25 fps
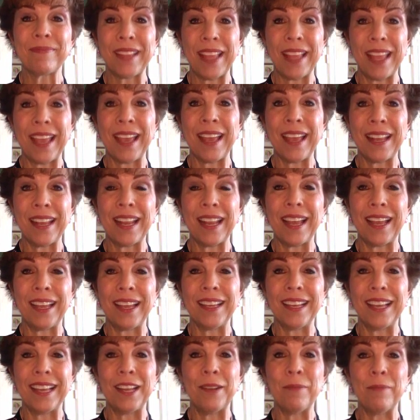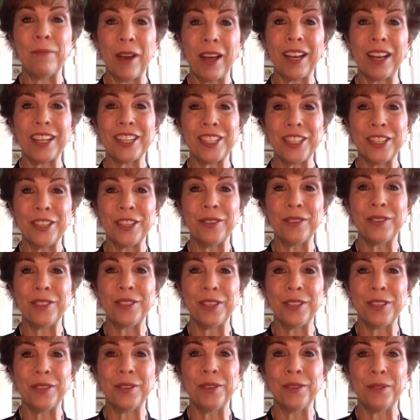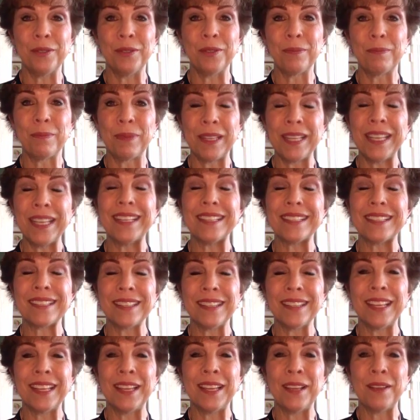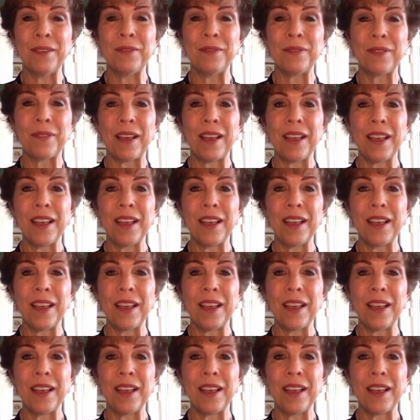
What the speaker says: And I admonish you to please leave